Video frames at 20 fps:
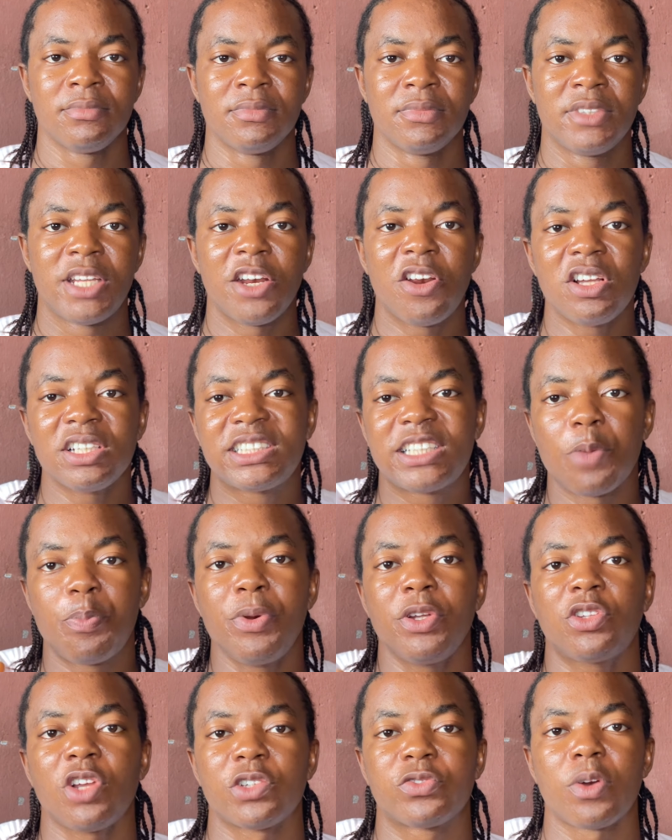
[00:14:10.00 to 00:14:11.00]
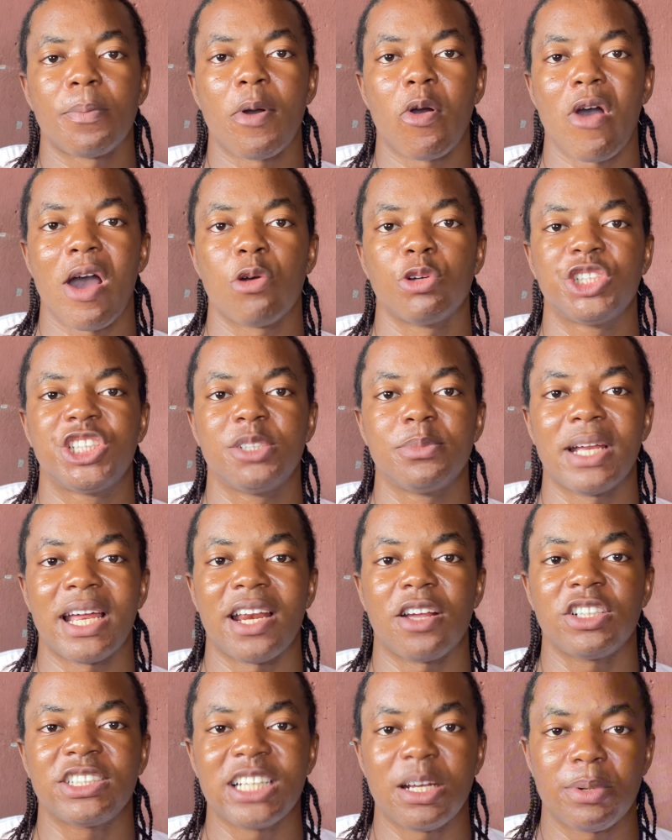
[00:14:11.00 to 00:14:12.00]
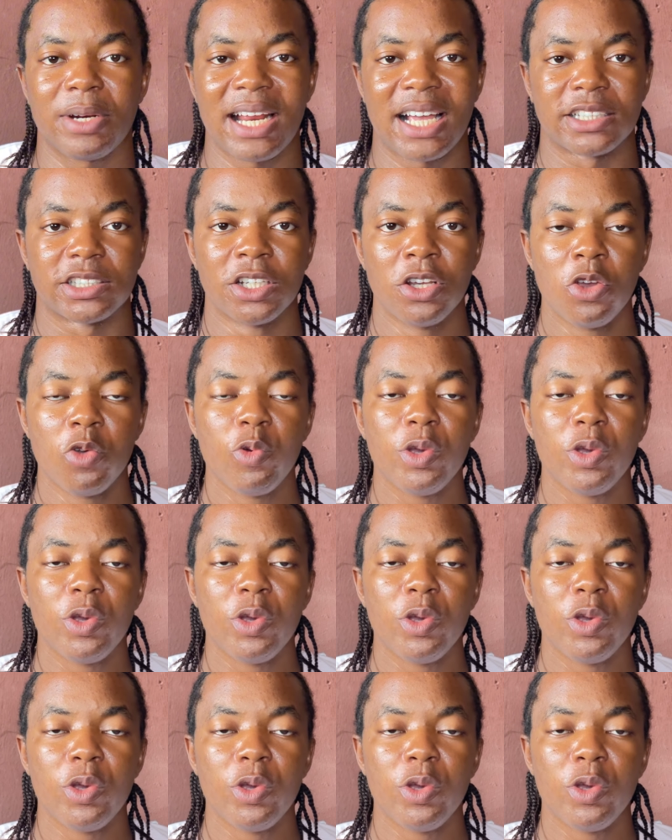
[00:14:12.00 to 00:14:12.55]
They don't separate us from our Oshimi and Anyocha brothers.